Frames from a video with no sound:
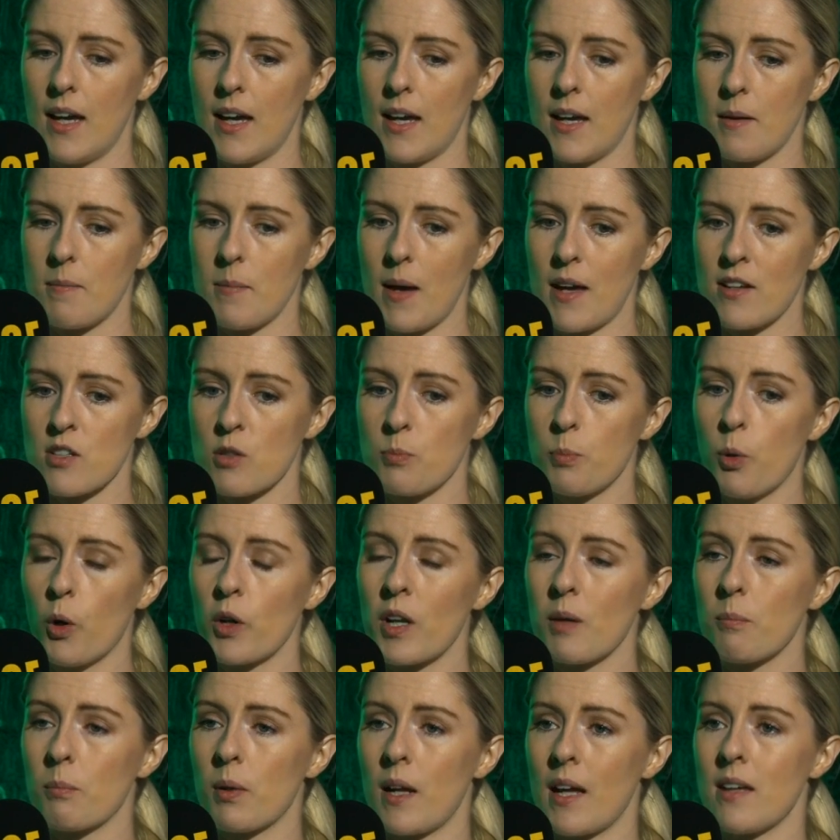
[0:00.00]
um, and to
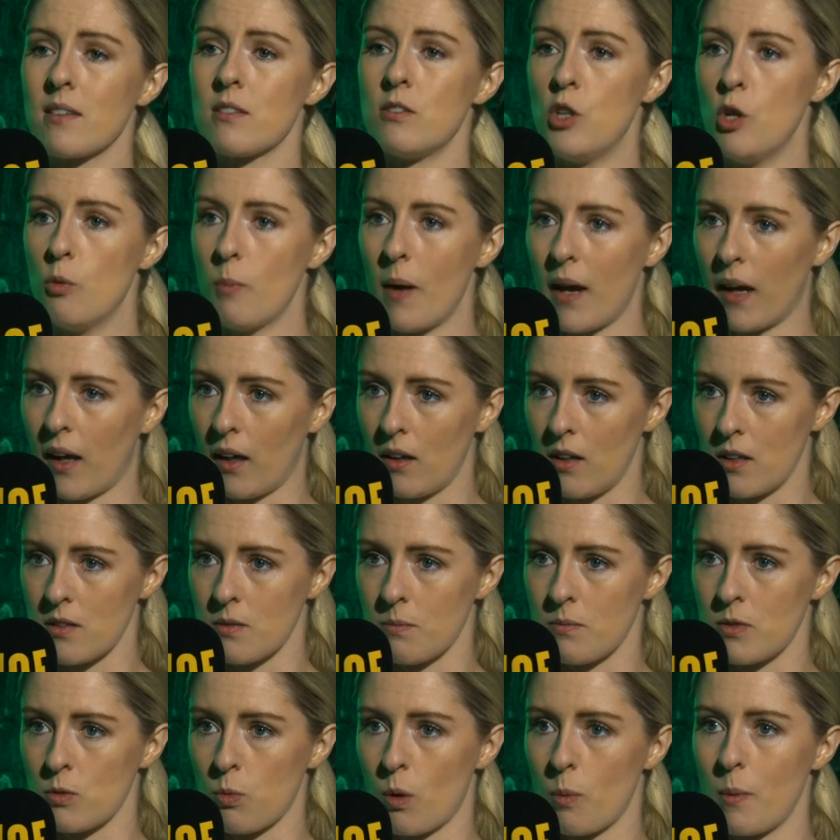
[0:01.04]
put in place new
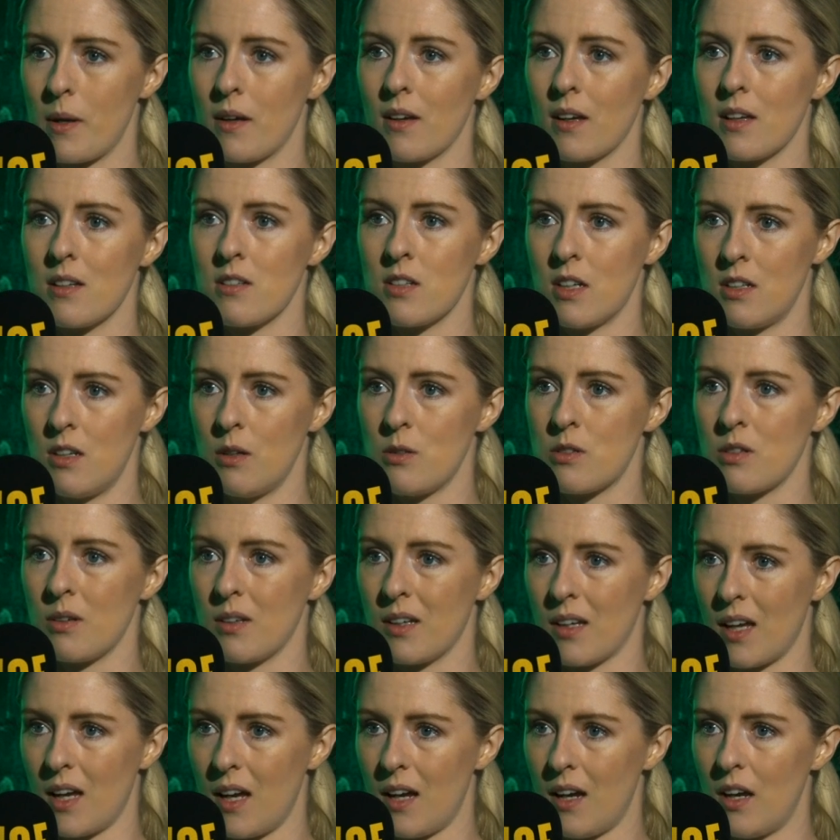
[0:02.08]
mechanisms where we can continue to
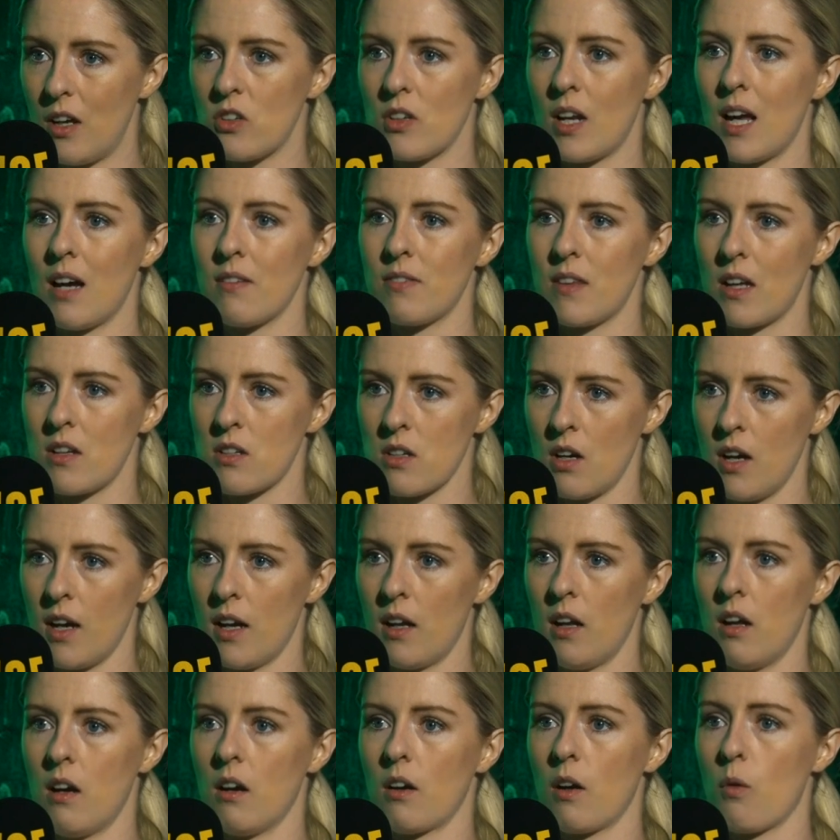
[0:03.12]
engage and have that
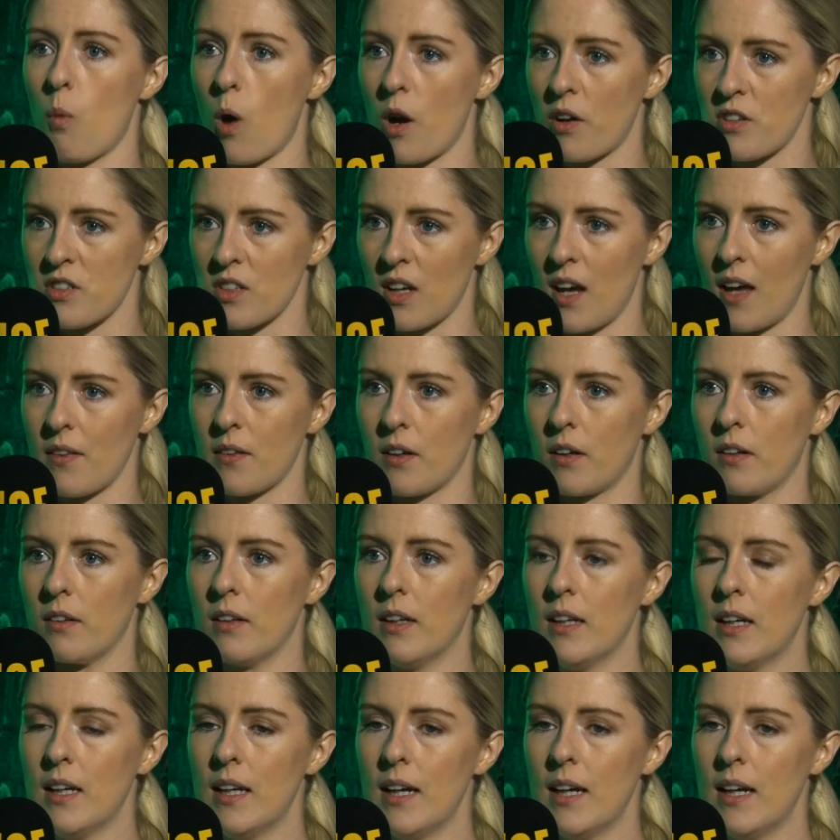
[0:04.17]
dialogue and work together.